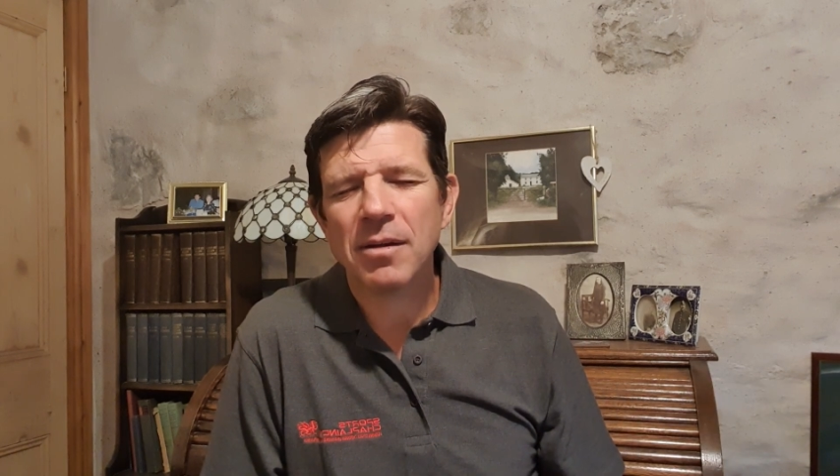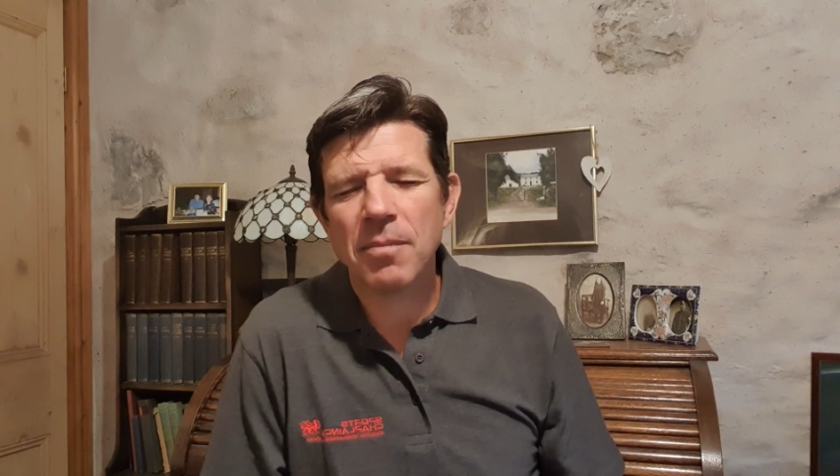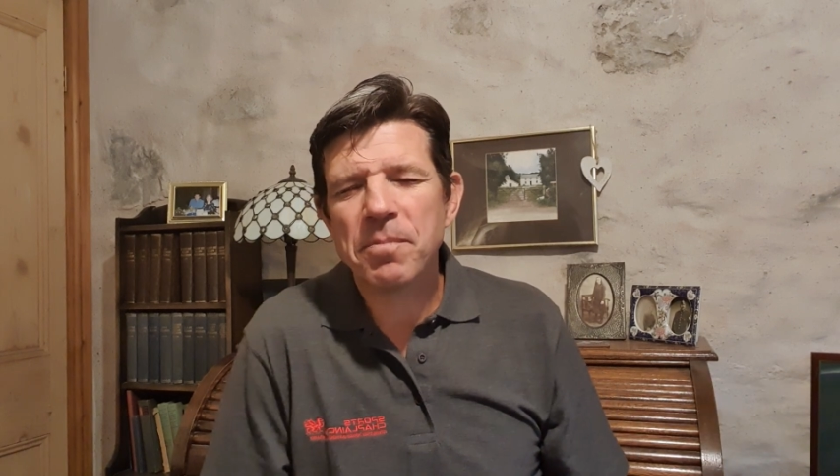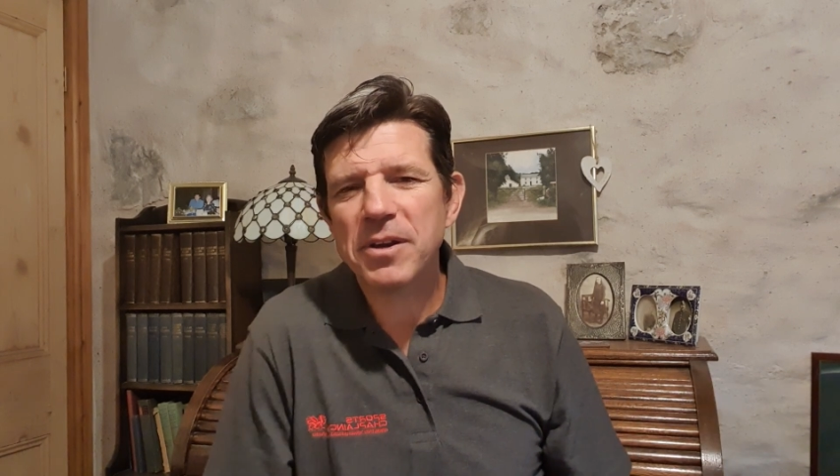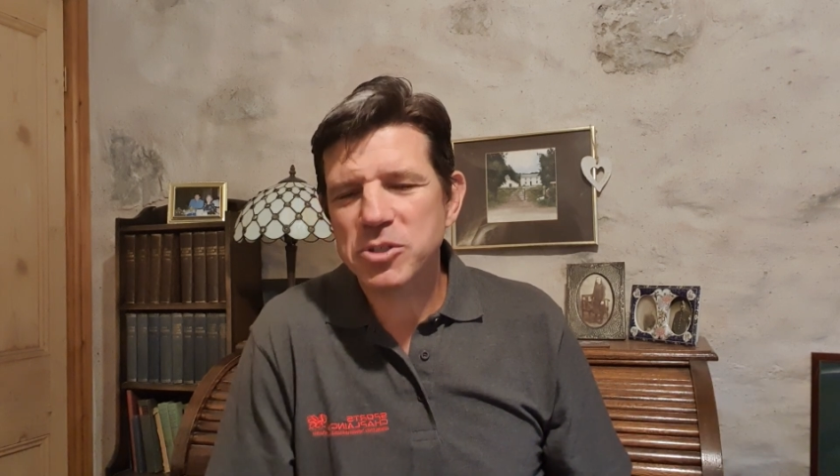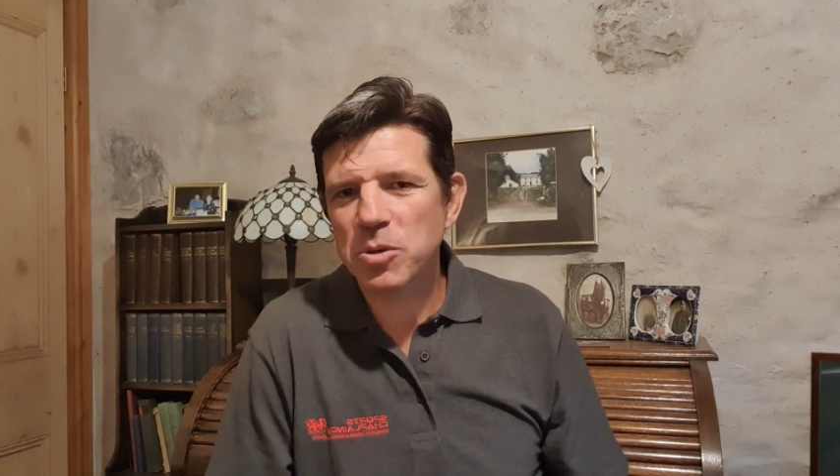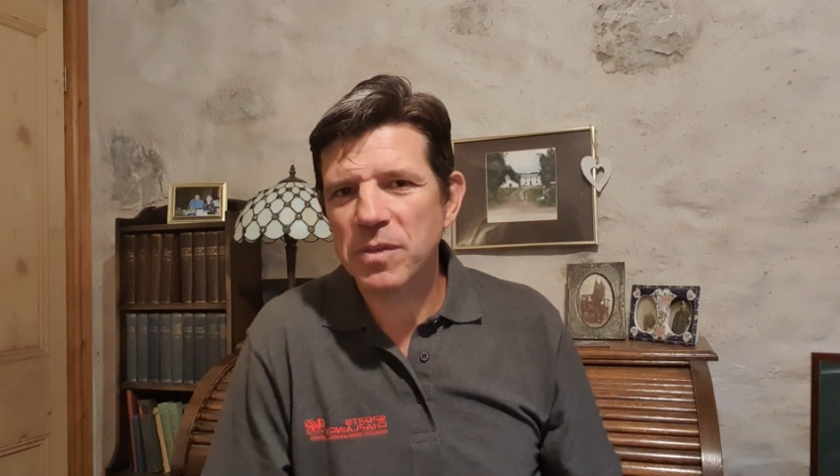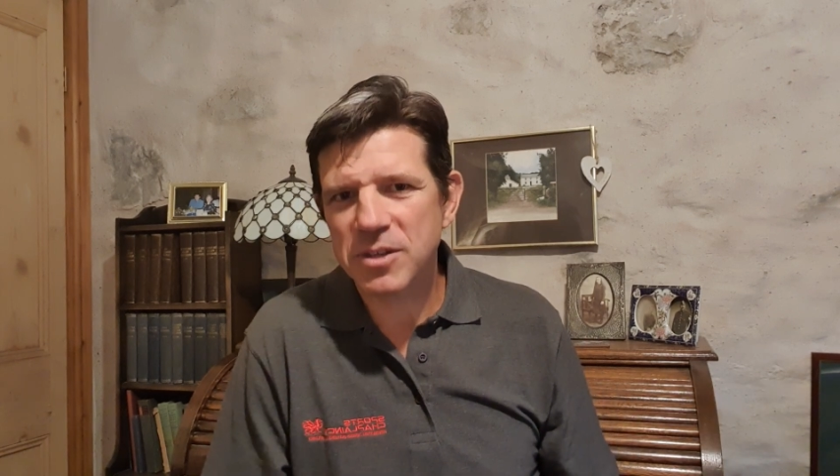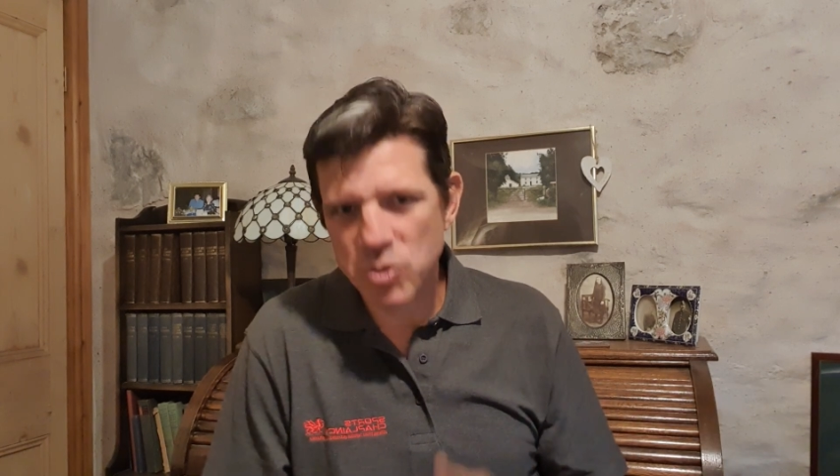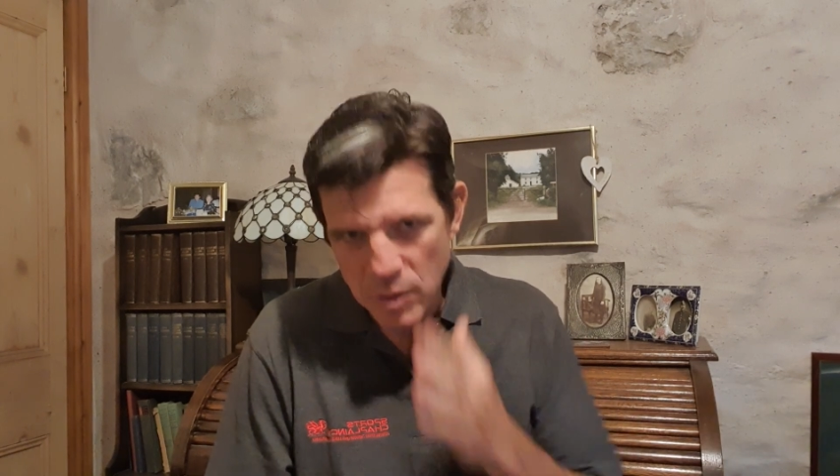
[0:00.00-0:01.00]
pretty sure
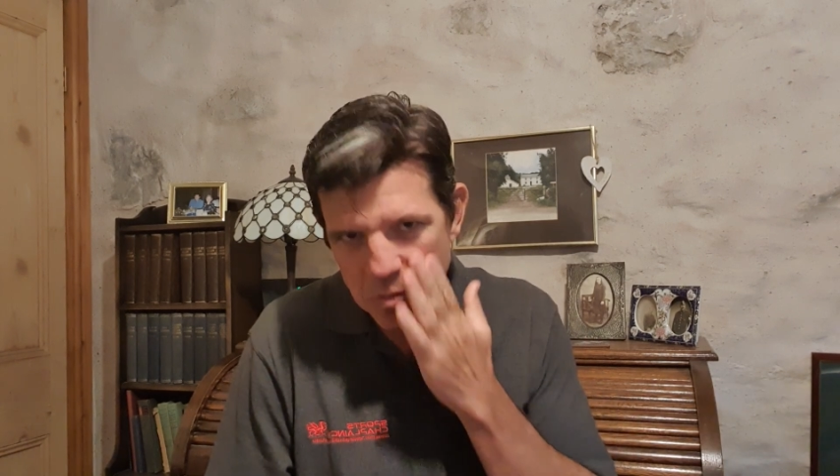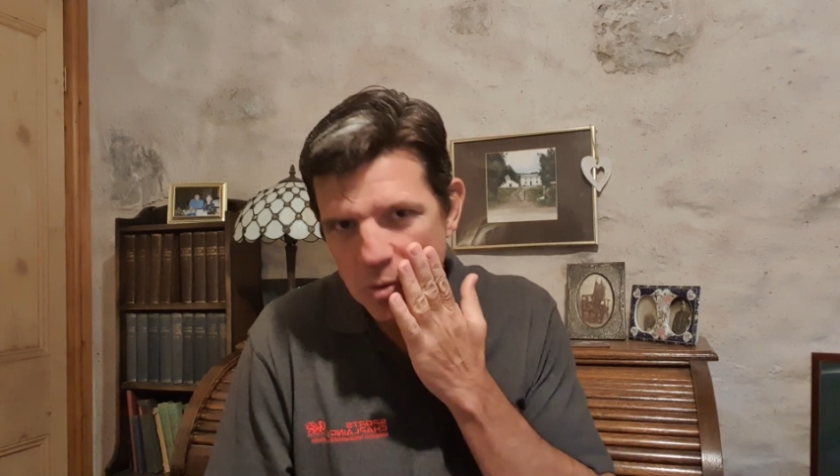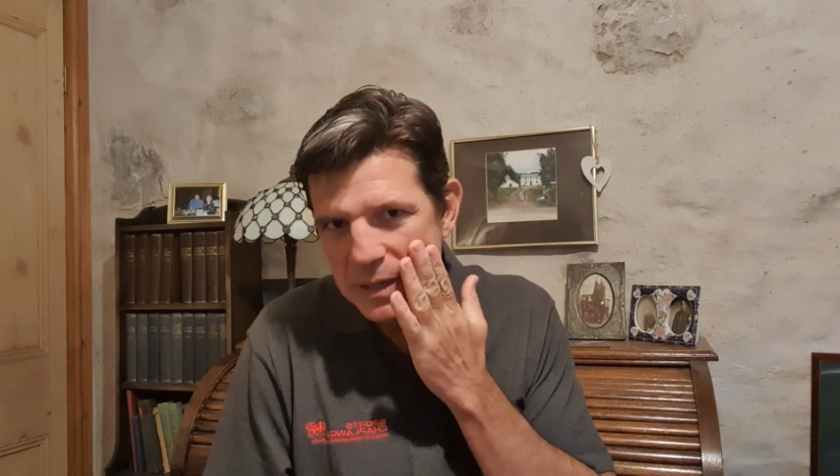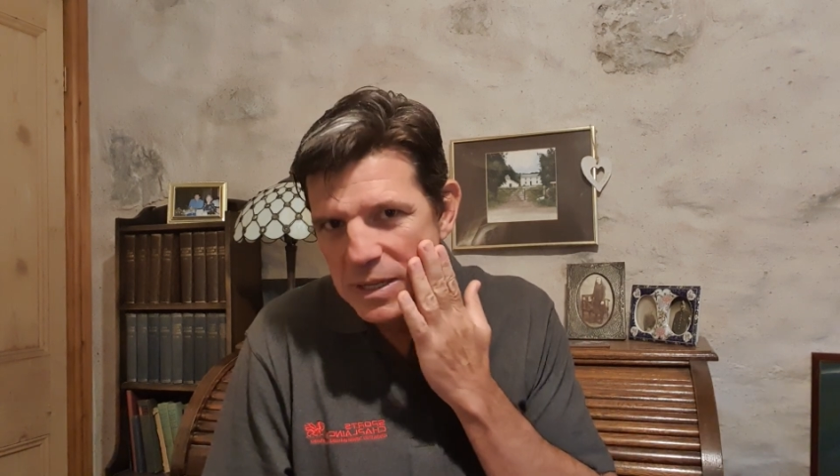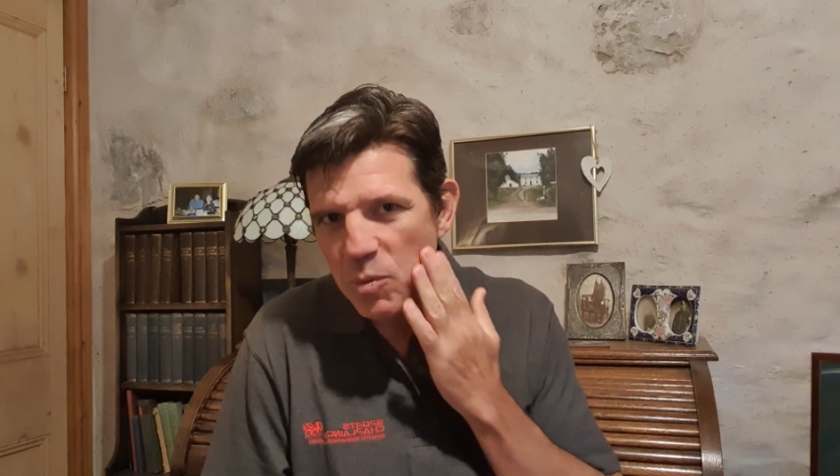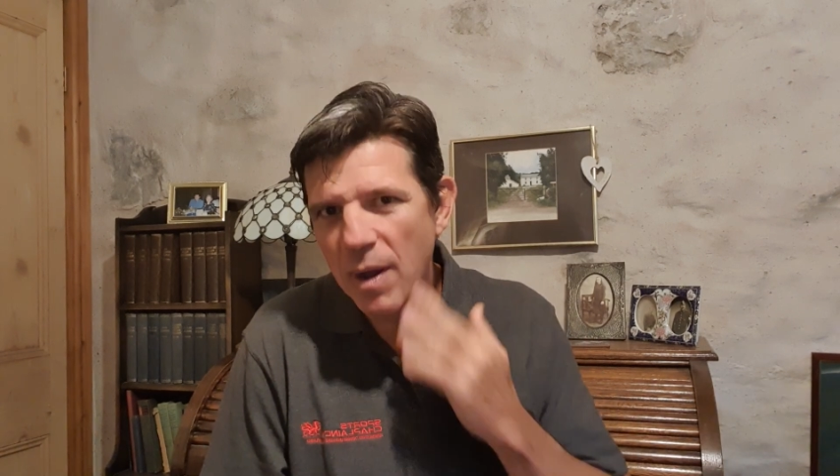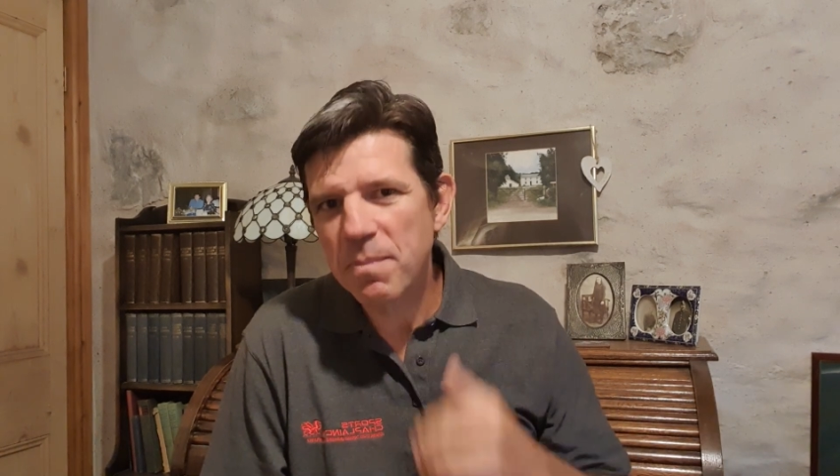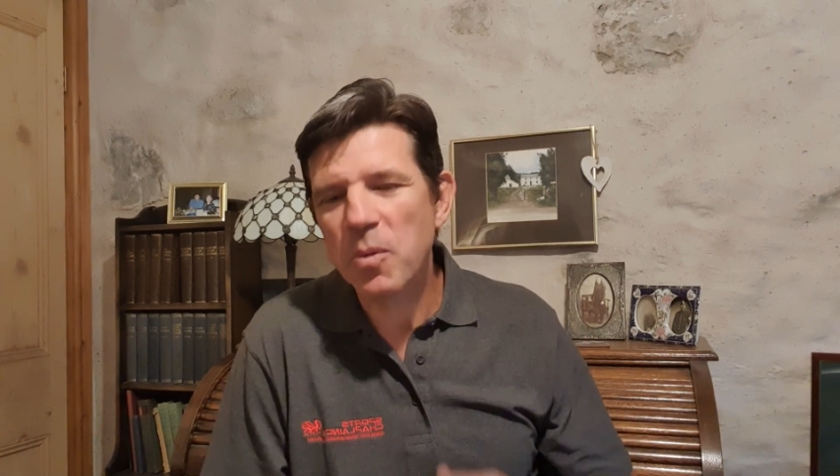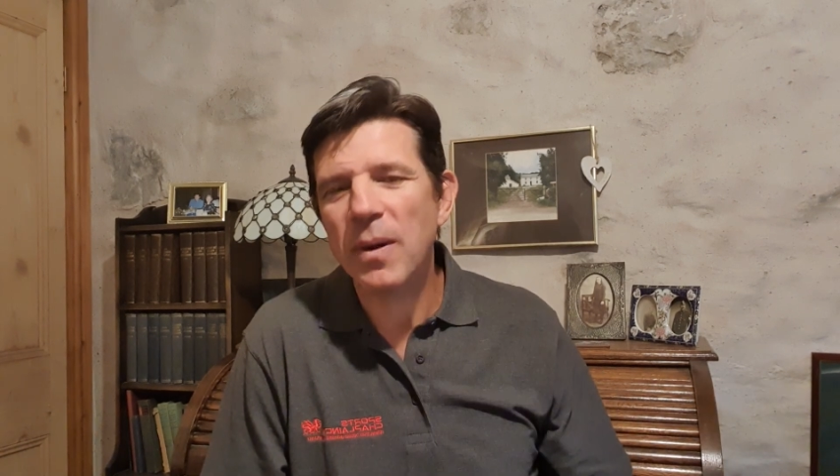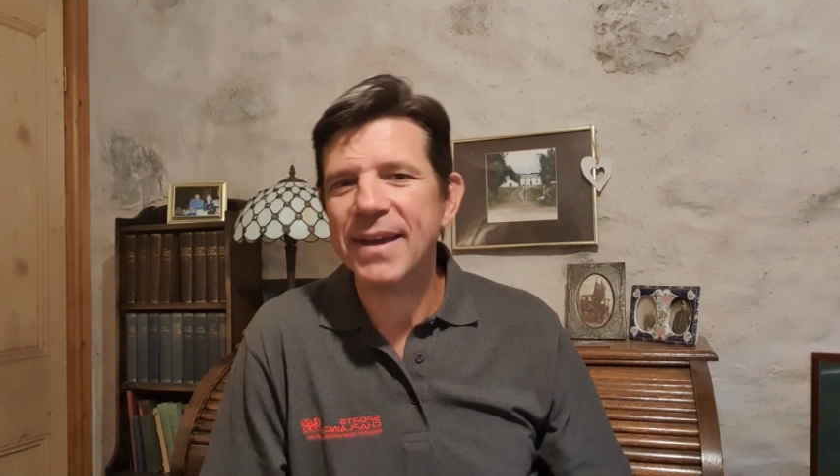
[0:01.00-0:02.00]
they saw him quickly
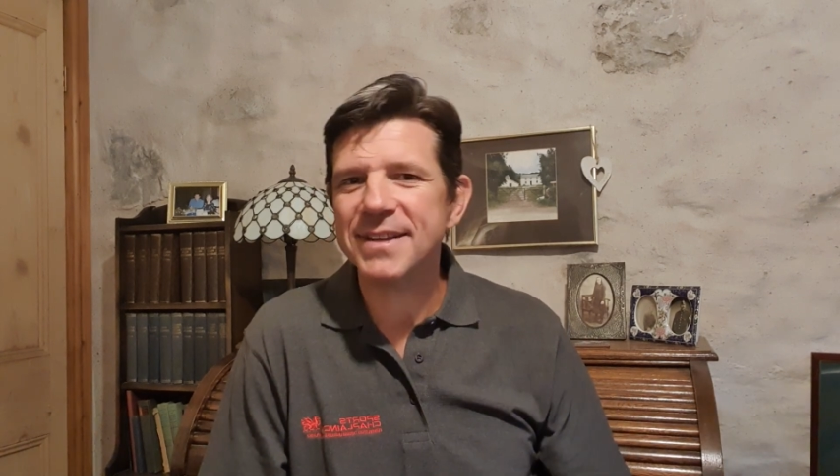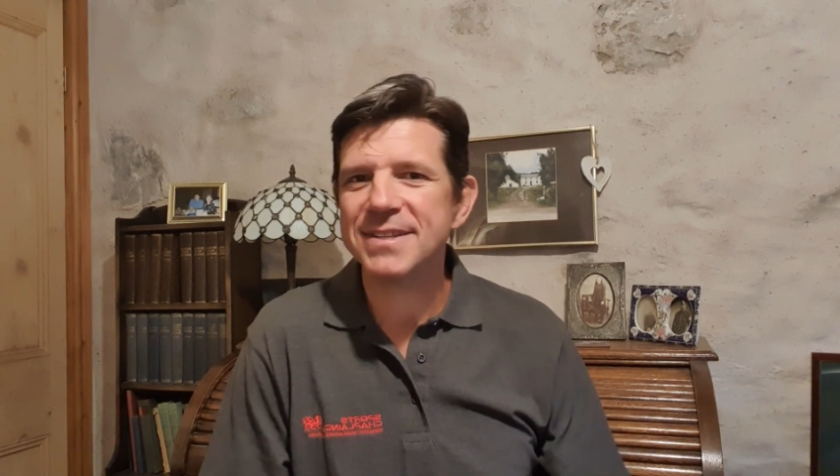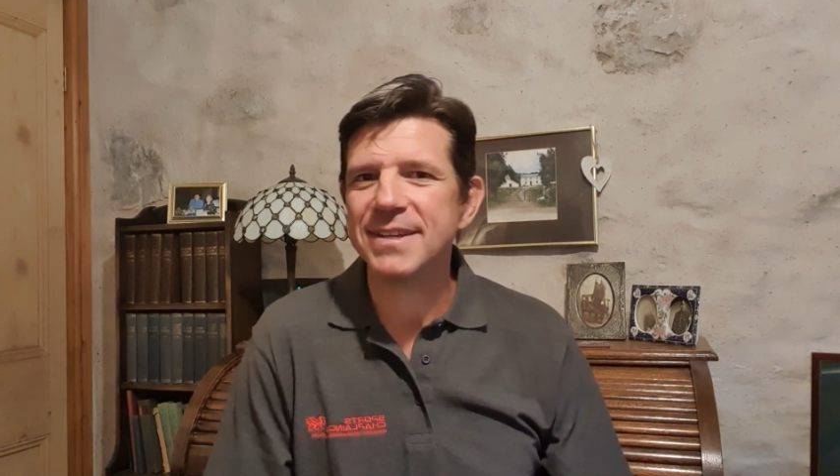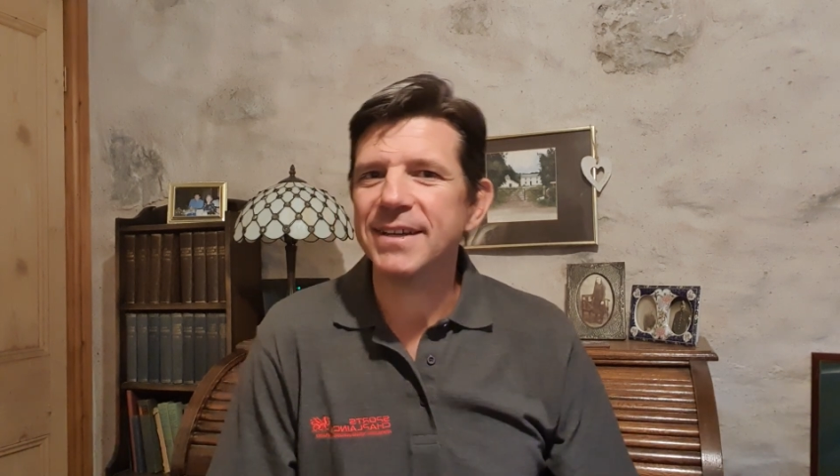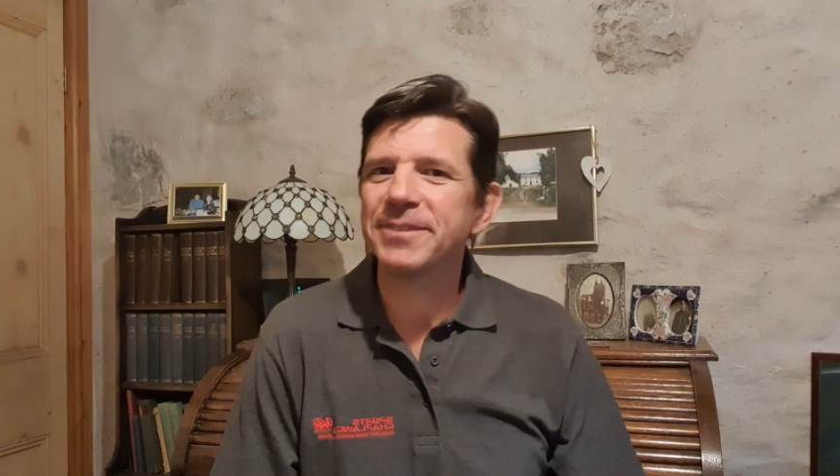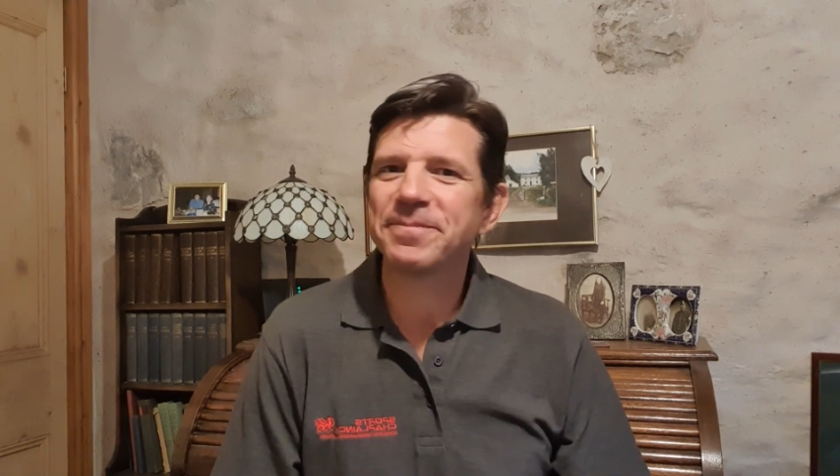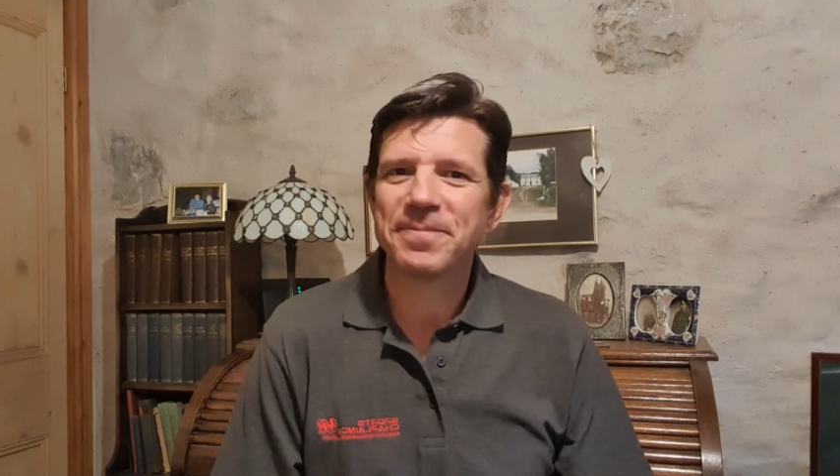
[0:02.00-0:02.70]
wipe away a tear.